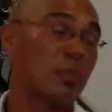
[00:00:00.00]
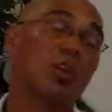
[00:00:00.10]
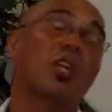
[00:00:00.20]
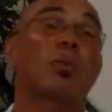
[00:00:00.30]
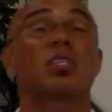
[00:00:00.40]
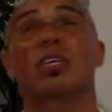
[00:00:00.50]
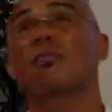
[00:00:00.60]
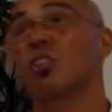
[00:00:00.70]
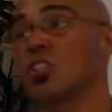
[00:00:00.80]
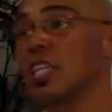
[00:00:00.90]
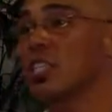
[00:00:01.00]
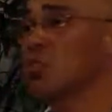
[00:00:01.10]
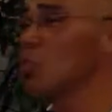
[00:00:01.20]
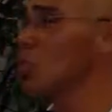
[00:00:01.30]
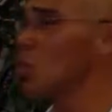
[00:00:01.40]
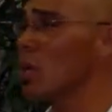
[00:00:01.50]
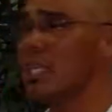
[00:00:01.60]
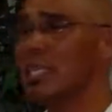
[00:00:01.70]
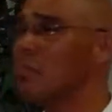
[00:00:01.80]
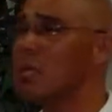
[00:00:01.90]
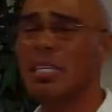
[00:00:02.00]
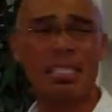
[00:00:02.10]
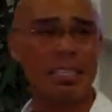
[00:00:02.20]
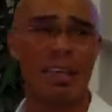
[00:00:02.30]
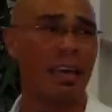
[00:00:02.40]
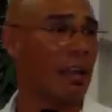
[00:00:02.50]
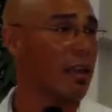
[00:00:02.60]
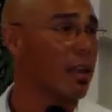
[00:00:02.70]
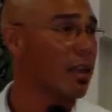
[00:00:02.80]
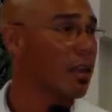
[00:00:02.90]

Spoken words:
Well, I'm trying to reach them for Jesus. Well, you know what? Get busy then.